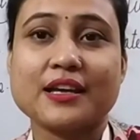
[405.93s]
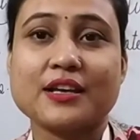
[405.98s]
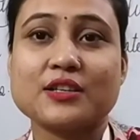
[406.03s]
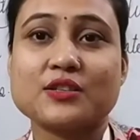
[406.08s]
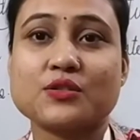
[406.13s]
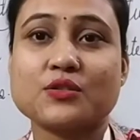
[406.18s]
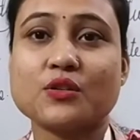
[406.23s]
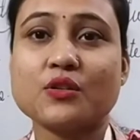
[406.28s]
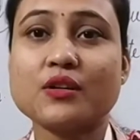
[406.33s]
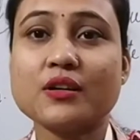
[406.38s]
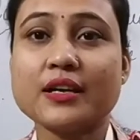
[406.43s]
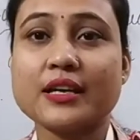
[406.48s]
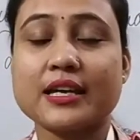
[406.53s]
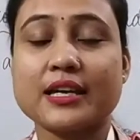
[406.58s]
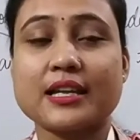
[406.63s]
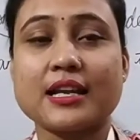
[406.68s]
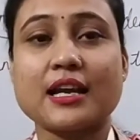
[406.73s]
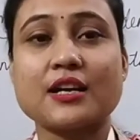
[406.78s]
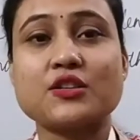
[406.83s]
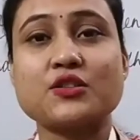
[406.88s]
So,
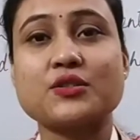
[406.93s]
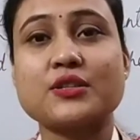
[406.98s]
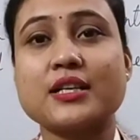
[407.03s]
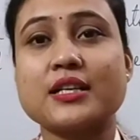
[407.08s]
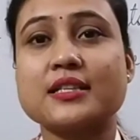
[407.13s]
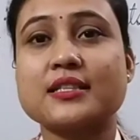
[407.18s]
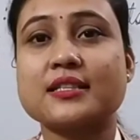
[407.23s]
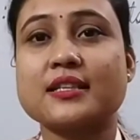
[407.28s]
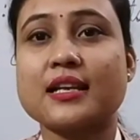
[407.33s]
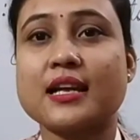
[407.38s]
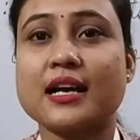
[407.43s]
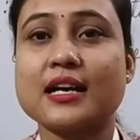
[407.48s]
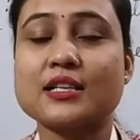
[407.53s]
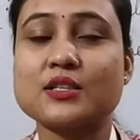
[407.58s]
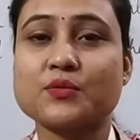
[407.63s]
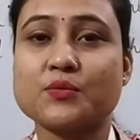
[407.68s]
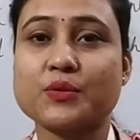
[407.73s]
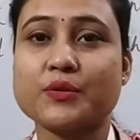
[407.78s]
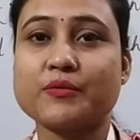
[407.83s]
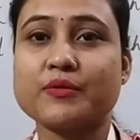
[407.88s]
in our today's
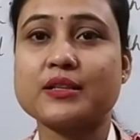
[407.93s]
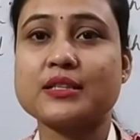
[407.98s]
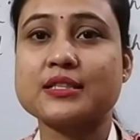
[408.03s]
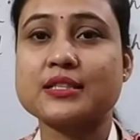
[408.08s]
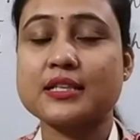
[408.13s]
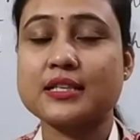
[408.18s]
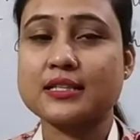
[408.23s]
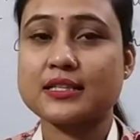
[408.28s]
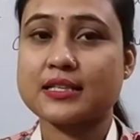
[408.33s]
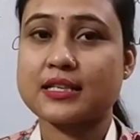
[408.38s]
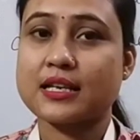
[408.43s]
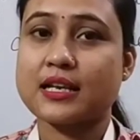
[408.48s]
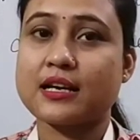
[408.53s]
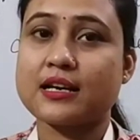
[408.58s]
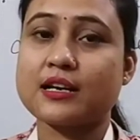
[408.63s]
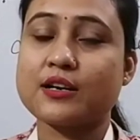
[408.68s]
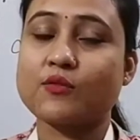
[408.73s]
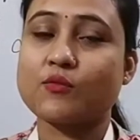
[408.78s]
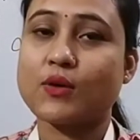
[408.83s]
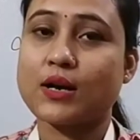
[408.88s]
class, we will just
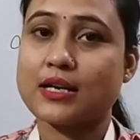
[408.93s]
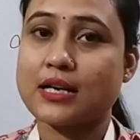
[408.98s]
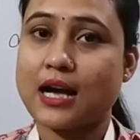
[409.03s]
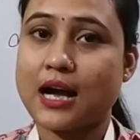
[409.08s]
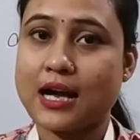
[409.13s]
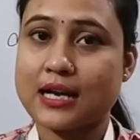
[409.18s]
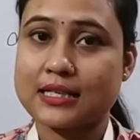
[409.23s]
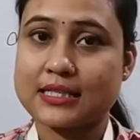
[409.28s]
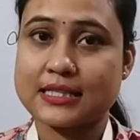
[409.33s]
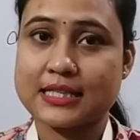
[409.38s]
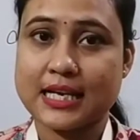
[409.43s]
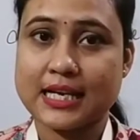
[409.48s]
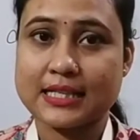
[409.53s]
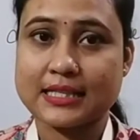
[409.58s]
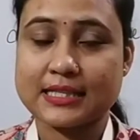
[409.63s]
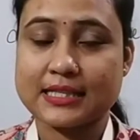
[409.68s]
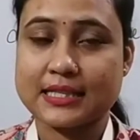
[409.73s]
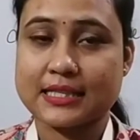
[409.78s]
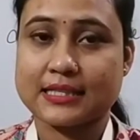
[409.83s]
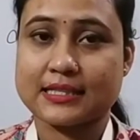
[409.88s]
learn what are
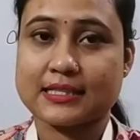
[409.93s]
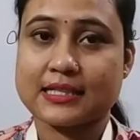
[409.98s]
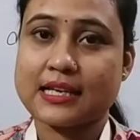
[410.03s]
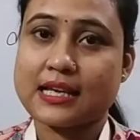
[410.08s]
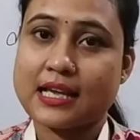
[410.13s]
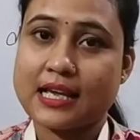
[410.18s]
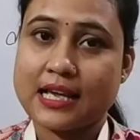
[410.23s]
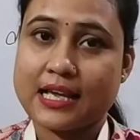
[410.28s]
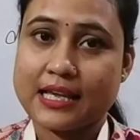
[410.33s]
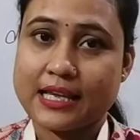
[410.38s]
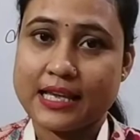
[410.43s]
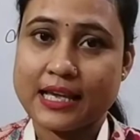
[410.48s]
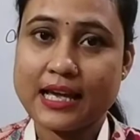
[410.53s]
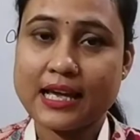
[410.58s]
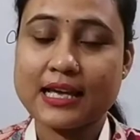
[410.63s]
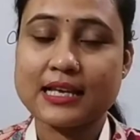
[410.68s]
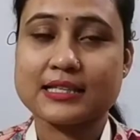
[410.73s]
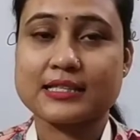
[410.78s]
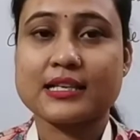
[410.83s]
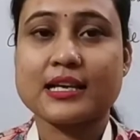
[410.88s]
tenses
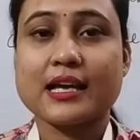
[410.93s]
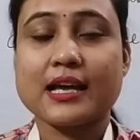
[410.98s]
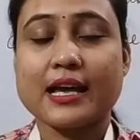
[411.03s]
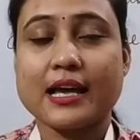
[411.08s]
Yes,